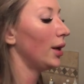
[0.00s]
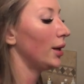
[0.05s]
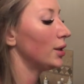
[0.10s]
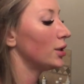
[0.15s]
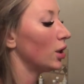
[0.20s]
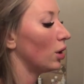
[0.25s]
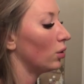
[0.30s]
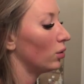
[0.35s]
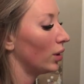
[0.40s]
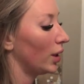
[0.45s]
I
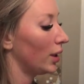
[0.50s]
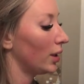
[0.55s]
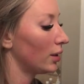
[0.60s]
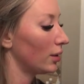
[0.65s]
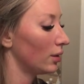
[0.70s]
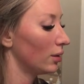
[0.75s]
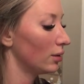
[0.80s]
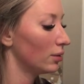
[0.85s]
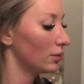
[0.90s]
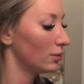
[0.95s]
don't
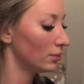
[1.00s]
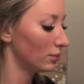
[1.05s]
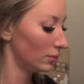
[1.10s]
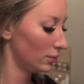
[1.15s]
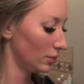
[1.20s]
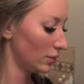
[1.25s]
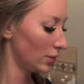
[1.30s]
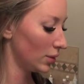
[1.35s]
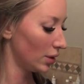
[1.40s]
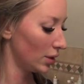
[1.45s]
like
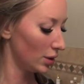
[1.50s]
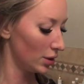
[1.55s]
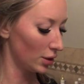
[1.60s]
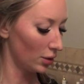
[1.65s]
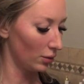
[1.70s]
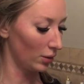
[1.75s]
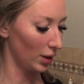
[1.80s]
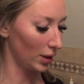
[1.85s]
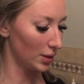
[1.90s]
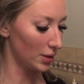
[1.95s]

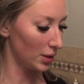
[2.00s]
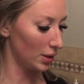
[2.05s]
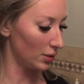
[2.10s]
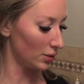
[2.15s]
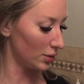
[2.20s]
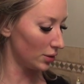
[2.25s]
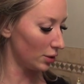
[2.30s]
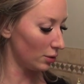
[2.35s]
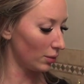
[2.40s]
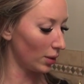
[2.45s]
don't like to
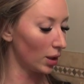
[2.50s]
use too